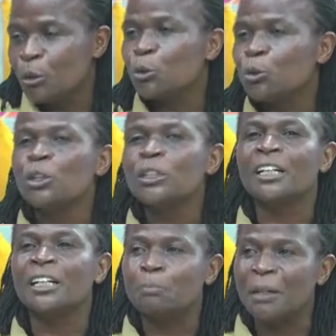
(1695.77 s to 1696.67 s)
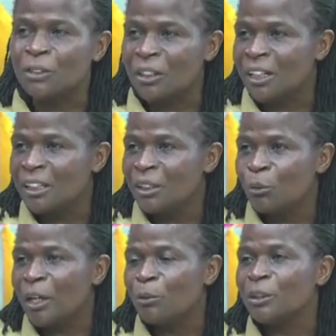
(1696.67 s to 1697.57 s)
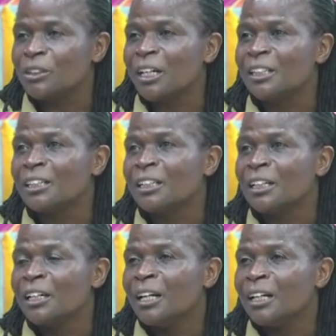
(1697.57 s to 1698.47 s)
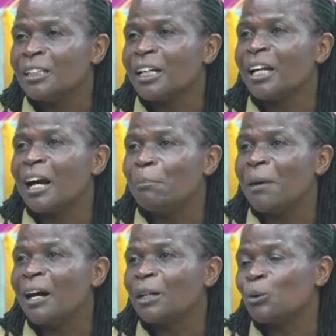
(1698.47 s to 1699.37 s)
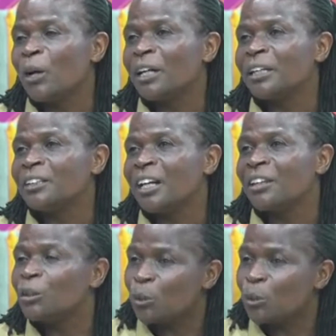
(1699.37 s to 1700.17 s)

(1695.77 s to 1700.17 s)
We should not take it personally where we start taking a panga to hack each